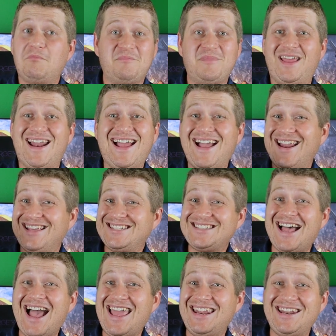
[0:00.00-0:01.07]
And I got
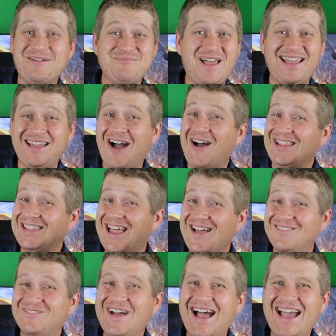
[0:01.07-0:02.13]
excited. I'm like, oh, I
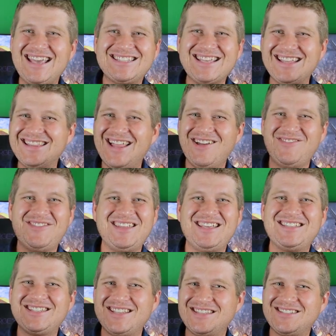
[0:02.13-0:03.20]
love Vice. I love
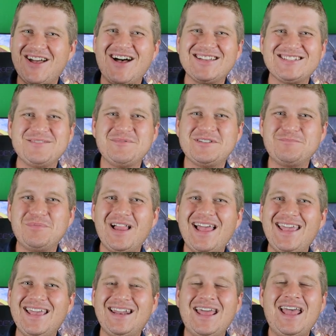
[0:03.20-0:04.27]
this. That's awesome. Let's
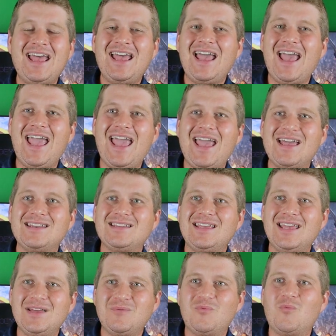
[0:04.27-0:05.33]
play it. And it